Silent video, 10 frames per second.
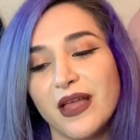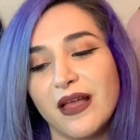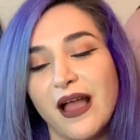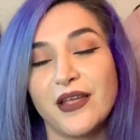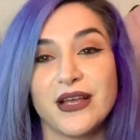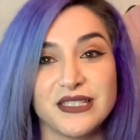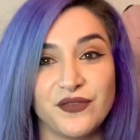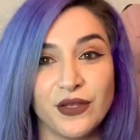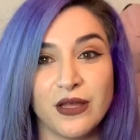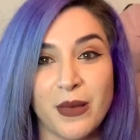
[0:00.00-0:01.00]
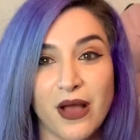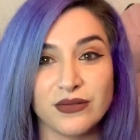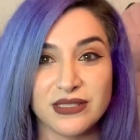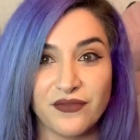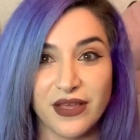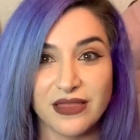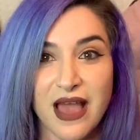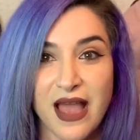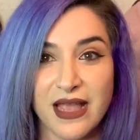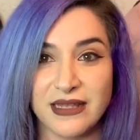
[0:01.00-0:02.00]
how you guys feel about stuff like
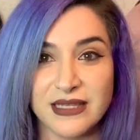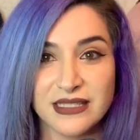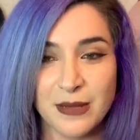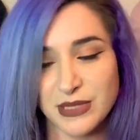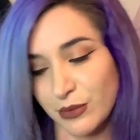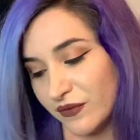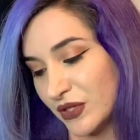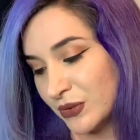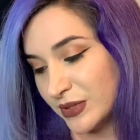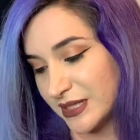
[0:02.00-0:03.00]
that and these types of reviews,